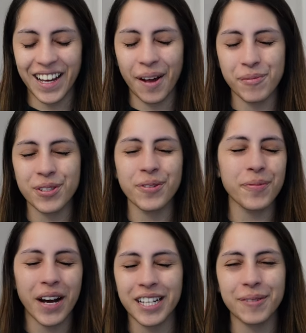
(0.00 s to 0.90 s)
I'm just
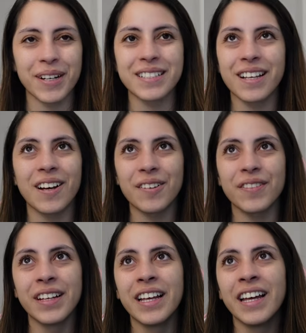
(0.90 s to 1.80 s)
reminding
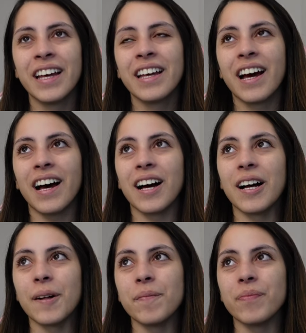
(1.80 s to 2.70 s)
myself
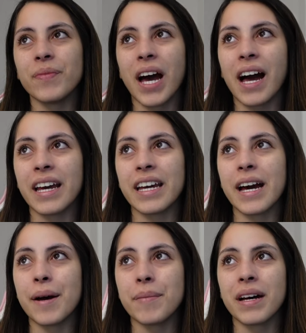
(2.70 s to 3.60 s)
um, I
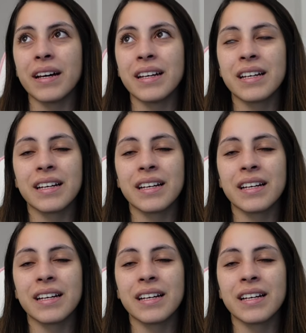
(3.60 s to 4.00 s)
am